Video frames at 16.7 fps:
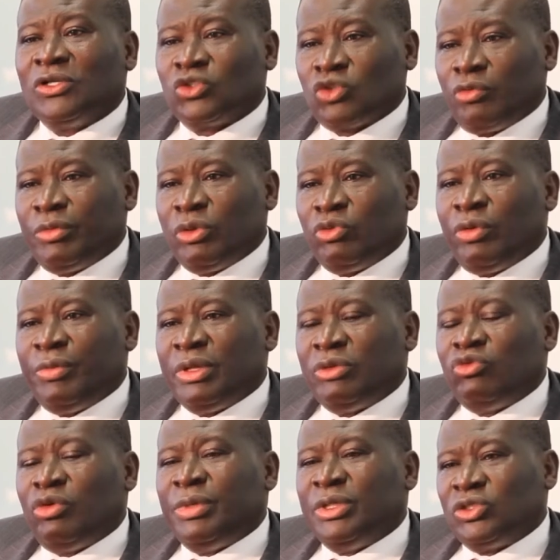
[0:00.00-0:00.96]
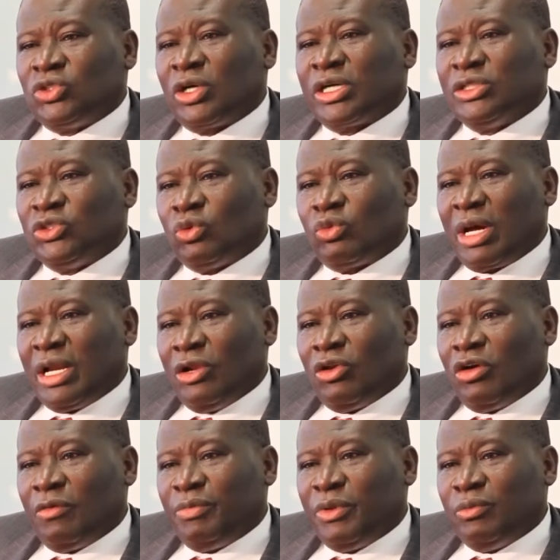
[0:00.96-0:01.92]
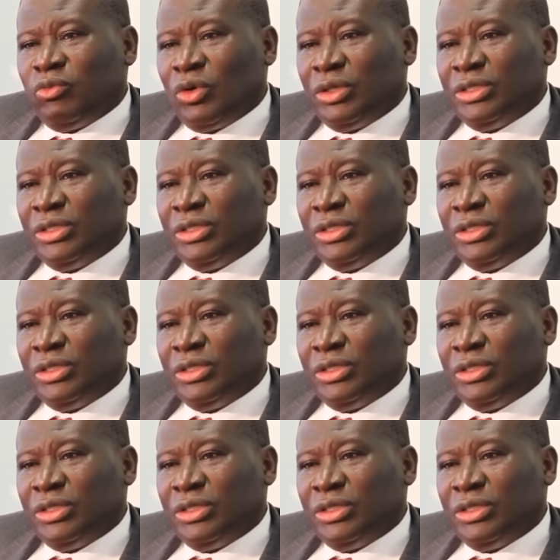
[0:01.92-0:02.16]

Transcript: So we've been talking to quite a lot of people